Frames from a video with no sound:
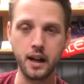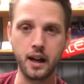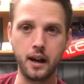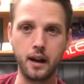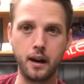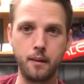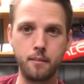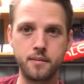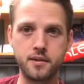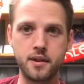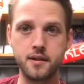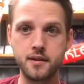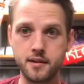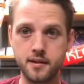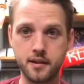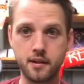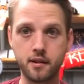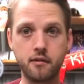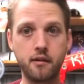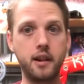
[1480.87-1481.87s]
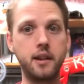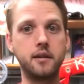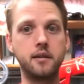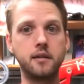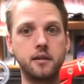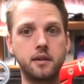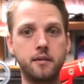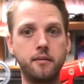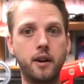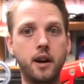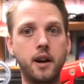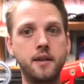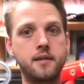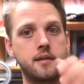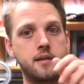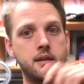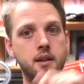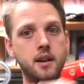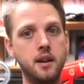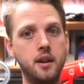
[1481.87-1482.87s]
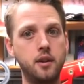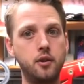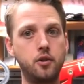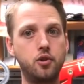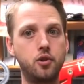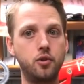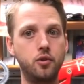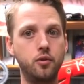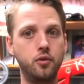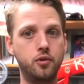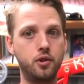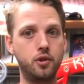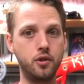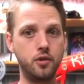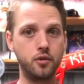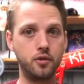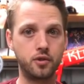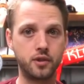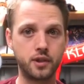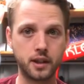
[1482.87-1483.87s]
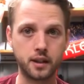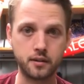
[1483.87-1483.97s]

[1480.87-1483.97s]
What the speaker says: So this is a great little device to use